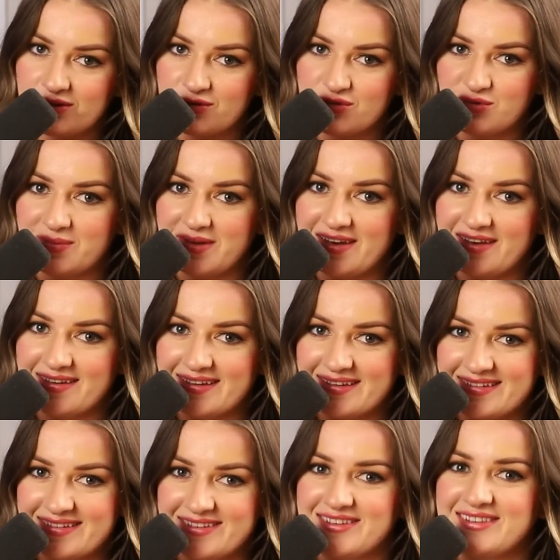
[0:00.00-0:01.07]
social media,
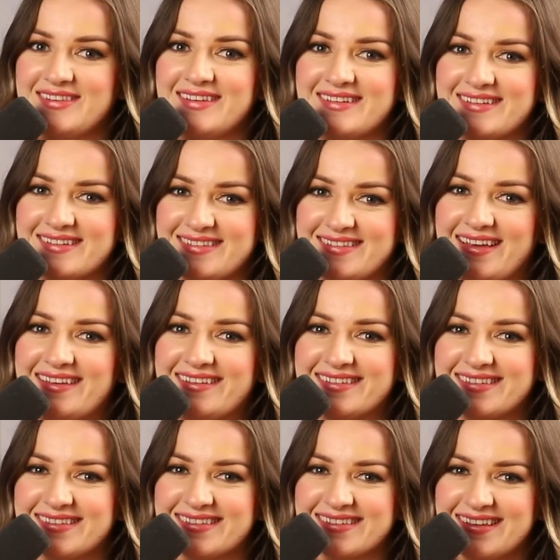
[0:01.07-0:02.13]
Jacinda
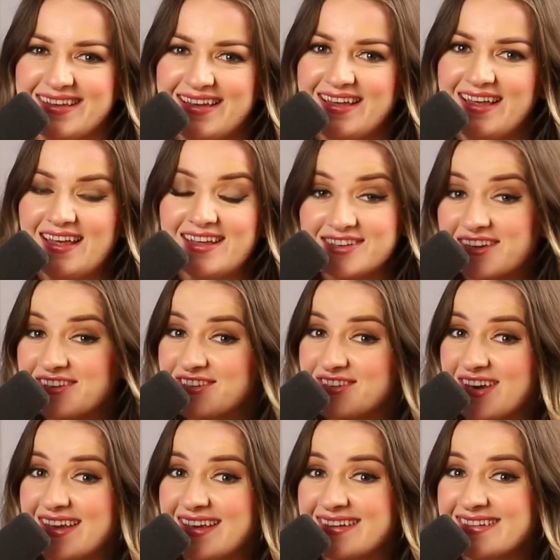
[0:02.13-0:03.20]
says. Does
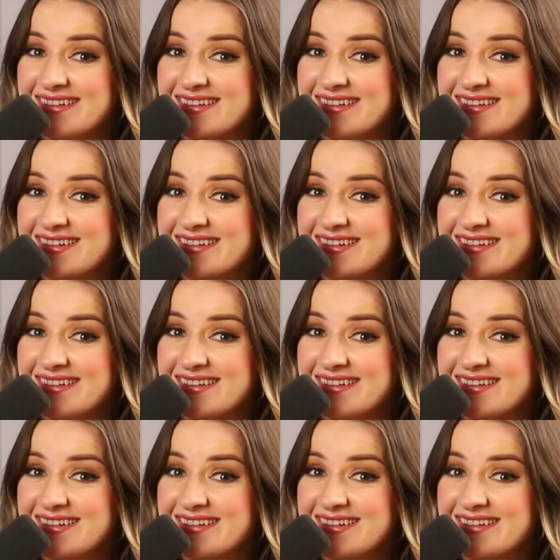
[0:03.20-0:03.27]
she?